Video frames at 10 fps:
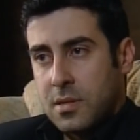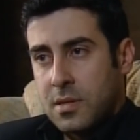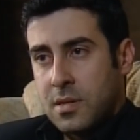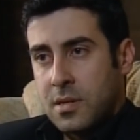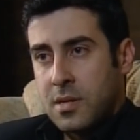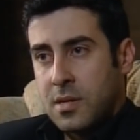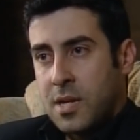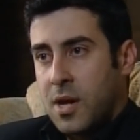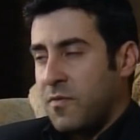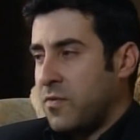Uh,
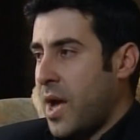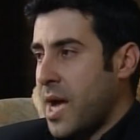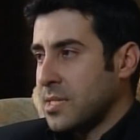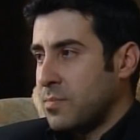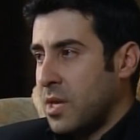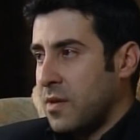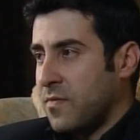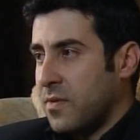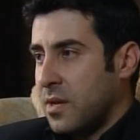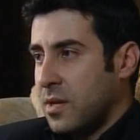now, if you ask me
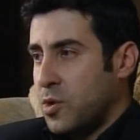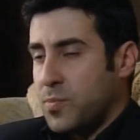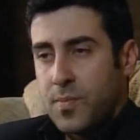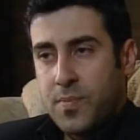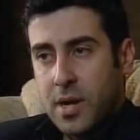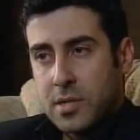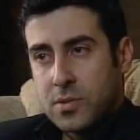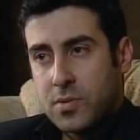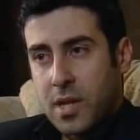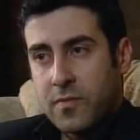if you're prepared to
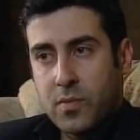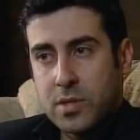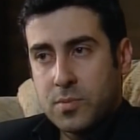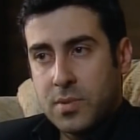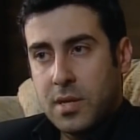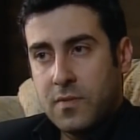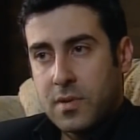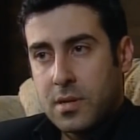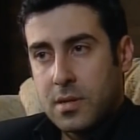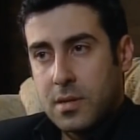do that for what you believe in,